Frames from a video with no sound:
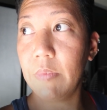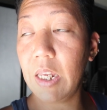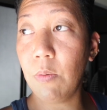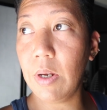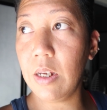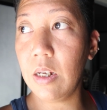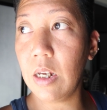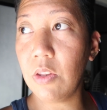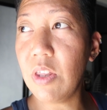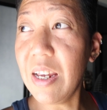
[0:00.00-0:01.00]
Anyway,
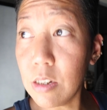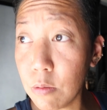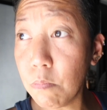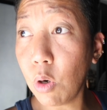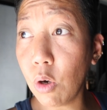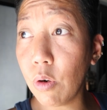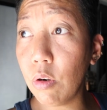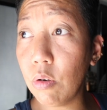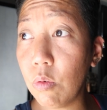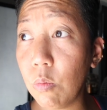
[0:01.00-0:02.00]
I think
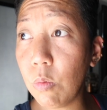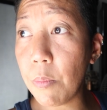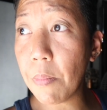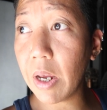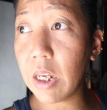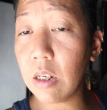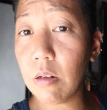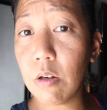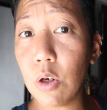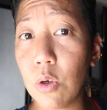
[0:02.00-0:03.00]
tomorrow we
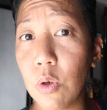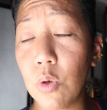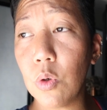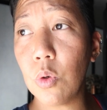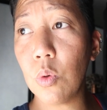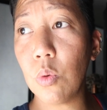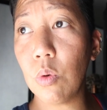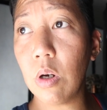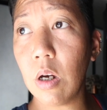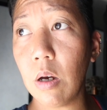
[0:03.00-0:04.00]
might go
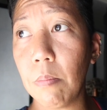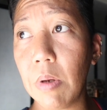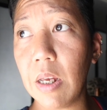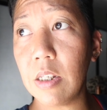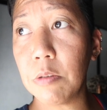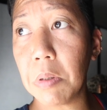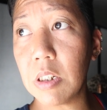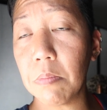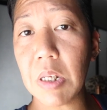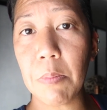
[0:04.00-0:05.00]
and spend
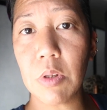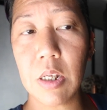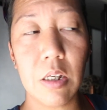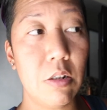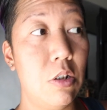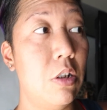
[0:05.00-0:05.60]
some time with the kids,